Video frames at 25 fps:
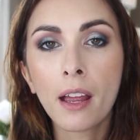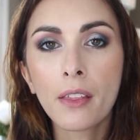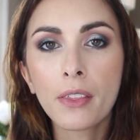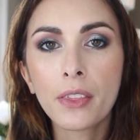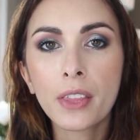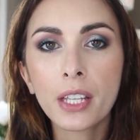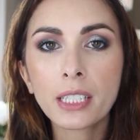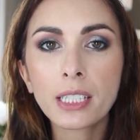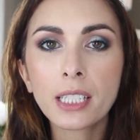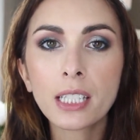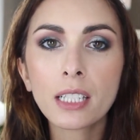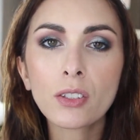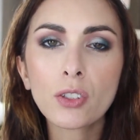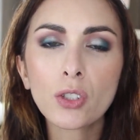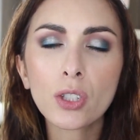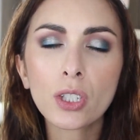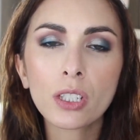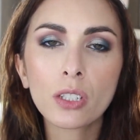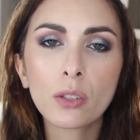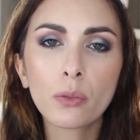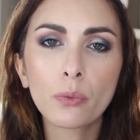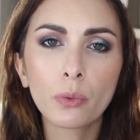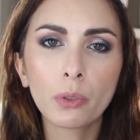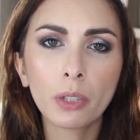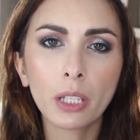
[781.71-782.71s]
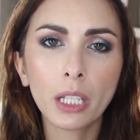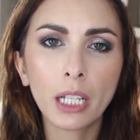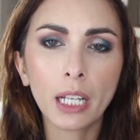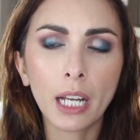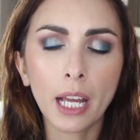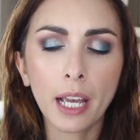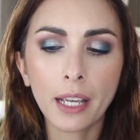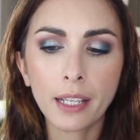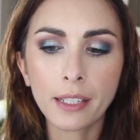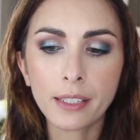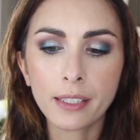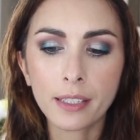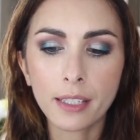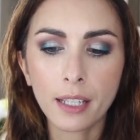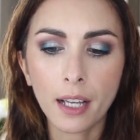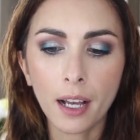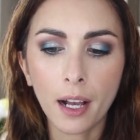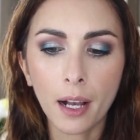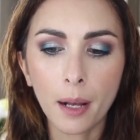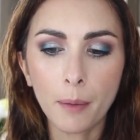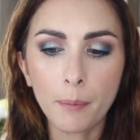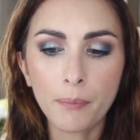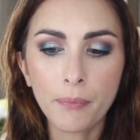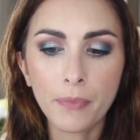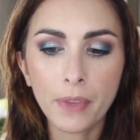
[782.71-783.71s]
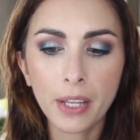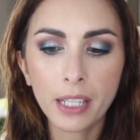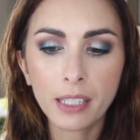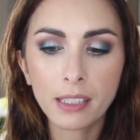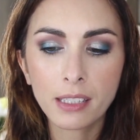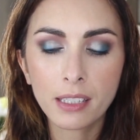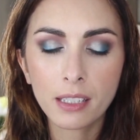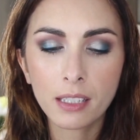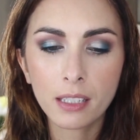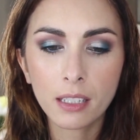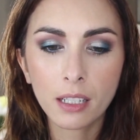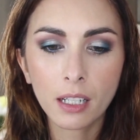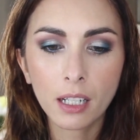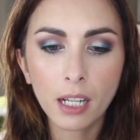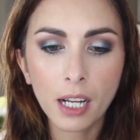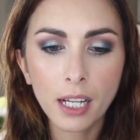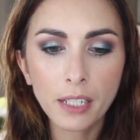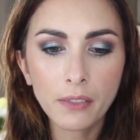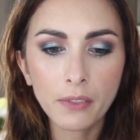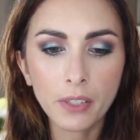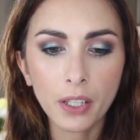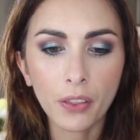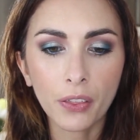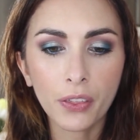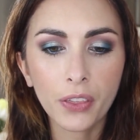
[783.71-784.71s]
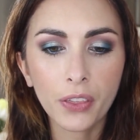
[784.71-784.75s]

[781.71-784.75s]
This is just a really nice, it's kind of a